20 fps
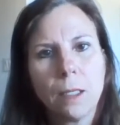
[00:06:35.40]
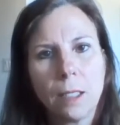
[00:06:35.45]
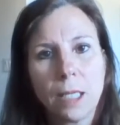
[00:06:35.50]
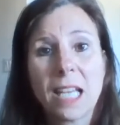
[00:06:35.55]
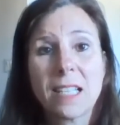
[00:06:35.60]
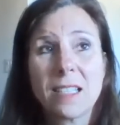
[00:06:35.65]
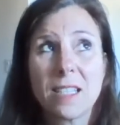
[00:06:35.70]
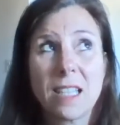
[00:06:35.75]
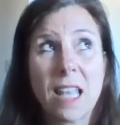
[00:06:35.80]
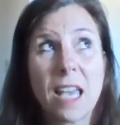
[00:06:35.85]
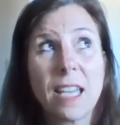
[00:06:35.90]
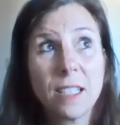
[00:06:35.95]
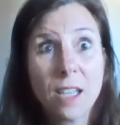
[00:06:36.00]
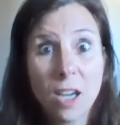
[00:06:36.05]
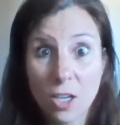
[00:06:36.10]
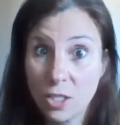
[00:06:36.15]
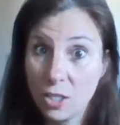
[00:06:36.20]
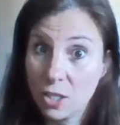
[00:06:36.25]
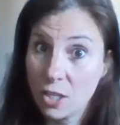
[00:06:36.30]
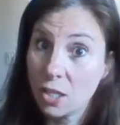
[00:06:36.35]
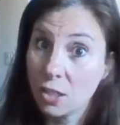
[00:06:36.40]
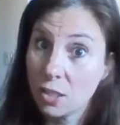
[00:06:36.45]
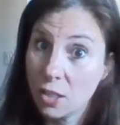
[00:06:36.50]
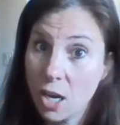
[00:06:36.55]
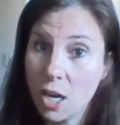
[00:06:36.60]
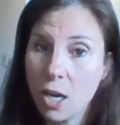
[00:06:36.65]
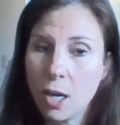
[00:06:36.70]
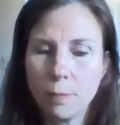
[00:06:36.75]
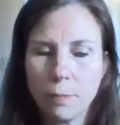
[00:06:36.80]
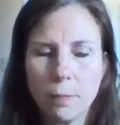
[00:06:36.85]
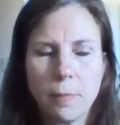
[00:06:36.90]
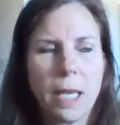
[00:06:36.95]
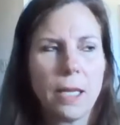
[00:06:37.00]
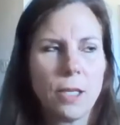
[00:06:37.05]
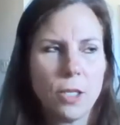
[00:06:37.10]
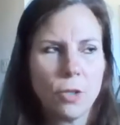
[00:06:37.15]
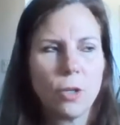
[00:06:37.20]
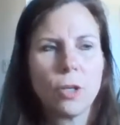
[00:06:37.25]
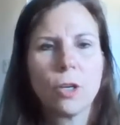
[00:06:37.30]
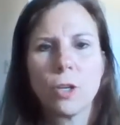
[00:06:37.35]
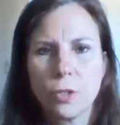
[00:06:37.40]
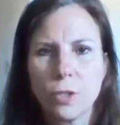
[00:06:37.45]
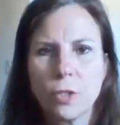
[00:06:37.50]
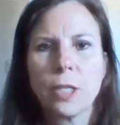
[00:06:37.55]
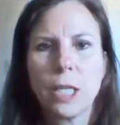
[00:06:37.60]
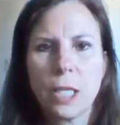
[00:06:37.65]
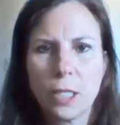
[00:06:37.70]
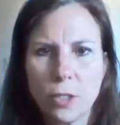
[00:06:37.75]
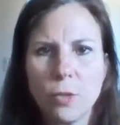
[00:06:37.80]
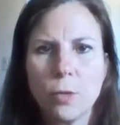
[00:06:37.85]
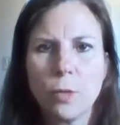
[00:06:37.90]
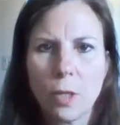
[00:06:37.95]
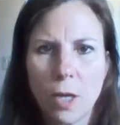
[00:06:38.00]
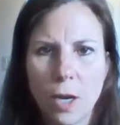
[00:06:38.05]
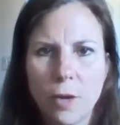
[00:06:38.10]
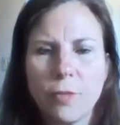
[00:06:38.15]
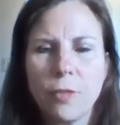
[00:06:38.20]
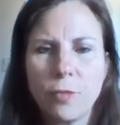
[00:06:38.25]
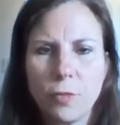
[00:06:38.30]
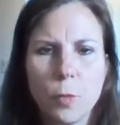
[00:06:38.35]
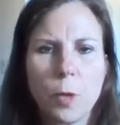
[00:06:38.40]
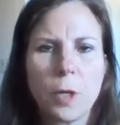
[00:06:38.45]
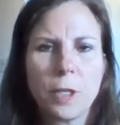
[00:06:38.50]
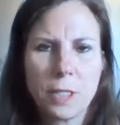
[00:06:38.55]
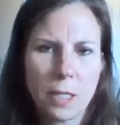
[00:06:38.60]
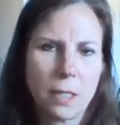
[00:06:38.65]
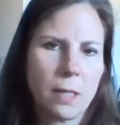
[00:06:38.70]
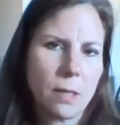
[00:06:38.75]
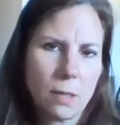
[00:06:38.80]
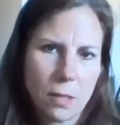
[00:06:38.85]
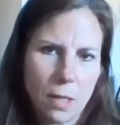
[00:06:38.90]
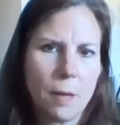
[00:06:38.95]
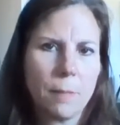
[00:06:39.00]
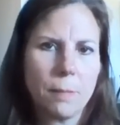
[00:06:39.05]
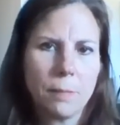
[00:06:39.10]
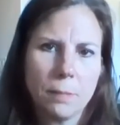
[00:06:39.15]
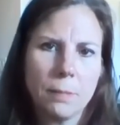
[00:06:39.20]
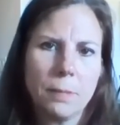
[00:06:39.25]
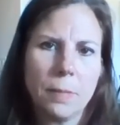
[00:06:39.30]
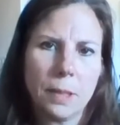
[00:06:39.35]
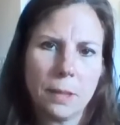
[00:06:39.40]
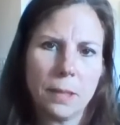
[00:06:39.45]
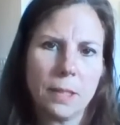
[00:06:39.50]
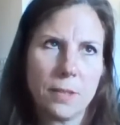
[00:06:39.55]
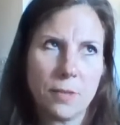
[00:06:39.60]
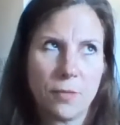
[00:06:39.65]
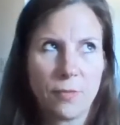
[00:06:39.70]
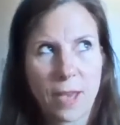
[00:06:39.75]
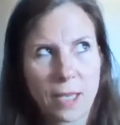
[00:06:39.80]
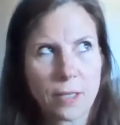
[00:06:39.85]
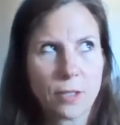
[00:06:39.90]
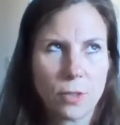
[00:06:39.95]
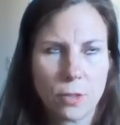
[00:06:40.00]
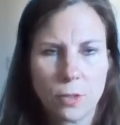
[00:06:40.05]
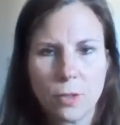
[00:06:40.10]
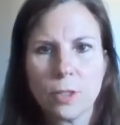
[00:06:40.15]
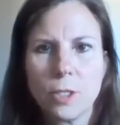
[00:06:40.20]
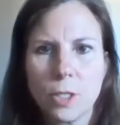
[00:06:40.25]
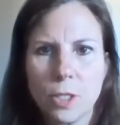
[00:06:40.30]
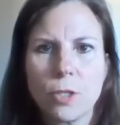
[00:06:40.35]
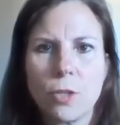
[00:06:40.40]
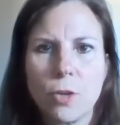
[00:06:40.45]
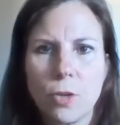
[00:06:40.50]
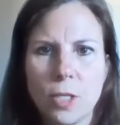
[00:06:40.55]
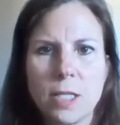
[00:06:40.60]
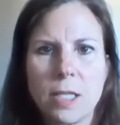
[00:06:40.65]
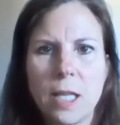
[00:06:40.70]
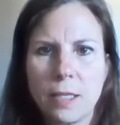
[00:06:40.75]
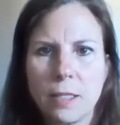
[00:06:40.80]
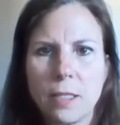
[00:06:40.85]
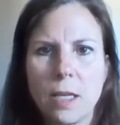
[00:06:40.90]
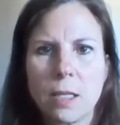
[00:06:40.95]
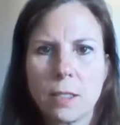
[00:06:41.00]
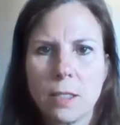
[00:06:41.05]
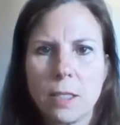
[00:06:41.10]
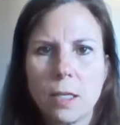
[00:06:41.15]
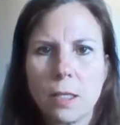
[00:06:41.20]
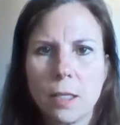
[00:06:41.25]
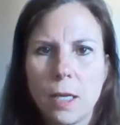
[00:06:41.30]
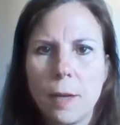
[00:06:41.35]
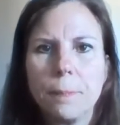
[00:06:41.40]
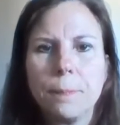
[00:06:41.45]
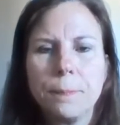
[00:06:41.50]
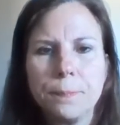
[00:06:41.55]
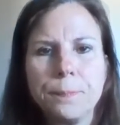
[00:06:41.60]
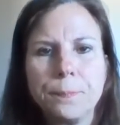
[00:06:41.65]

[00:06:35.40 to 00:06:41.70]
Yeah, sliddocs.com, and you can also get to it off of duarte.com, but it's faster to just go to sliddocs.com.